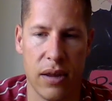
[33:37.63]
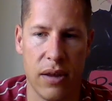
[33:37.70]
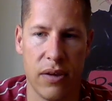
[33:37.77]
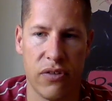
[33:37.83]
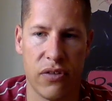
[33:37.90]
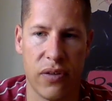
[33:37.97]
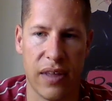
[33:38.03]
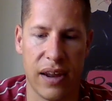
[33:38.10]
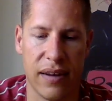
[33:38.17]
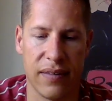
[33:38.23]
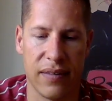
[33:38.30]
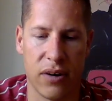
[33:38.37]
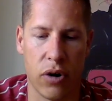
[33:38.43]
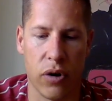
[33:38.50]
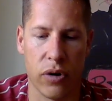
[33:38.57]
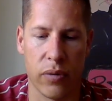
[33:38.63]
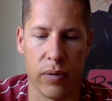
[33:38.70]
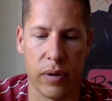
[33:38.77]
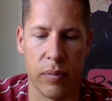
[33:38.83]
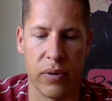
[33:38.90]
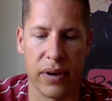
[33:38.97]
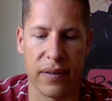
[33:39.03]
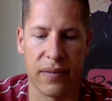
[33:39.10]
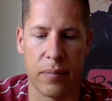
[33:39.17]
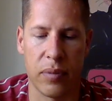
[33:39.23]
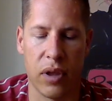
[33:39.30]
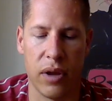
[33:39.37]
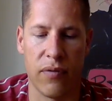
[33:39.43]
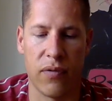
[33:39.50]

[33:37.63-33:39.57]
So that is an artery, brings blood